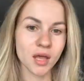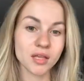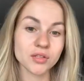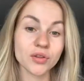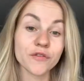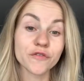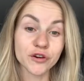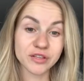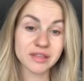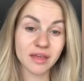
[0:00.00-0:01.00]
So the
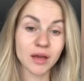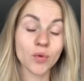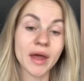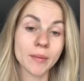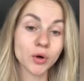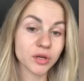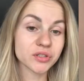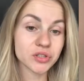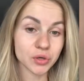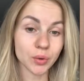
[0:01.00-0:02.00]
first thing what I'm going
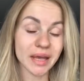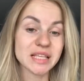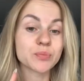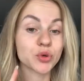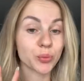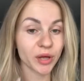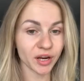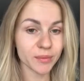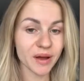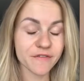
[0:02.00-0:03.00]
to do is
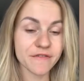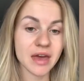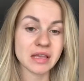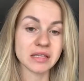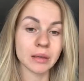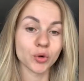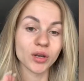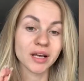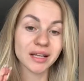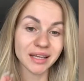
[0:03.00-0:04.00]
prepare my face, and I'm going
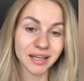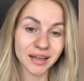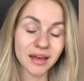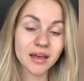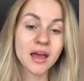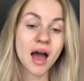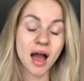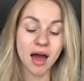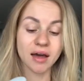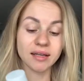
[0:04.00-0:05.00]
to clean it
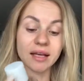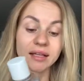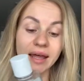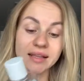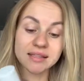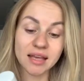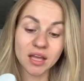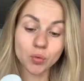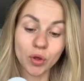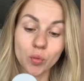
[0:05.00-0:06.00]
and cleanse
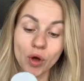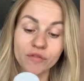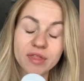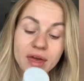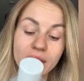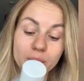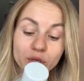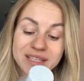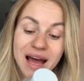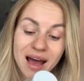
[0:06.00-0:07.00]
it with one of the
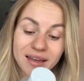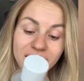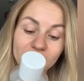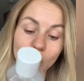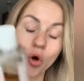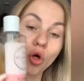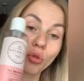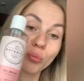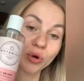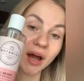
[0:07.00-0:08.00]
Botanic All
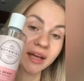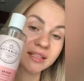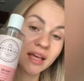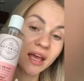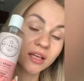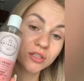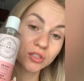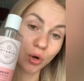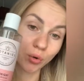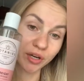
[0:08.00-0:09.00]
Bright
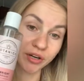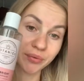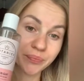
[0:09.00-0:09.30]
toner.